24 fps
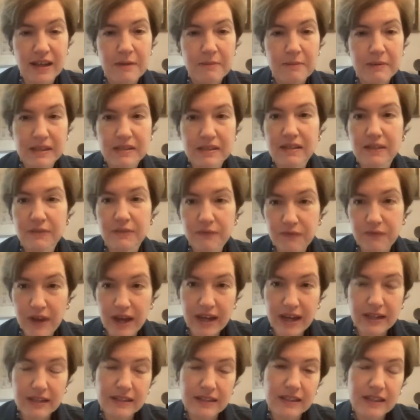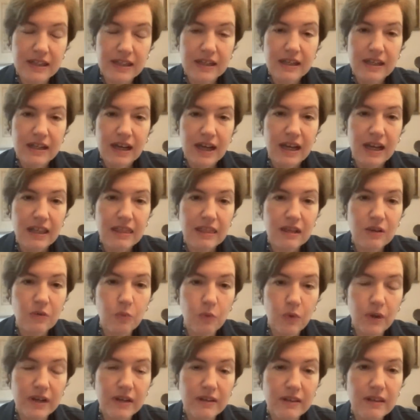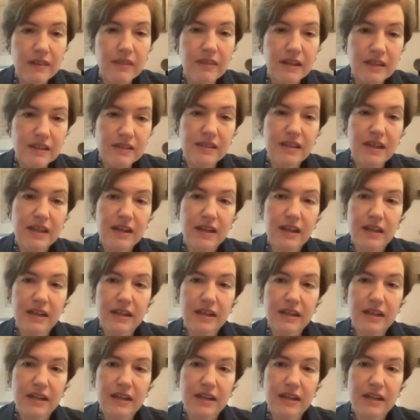Because in fact, I think one of the things that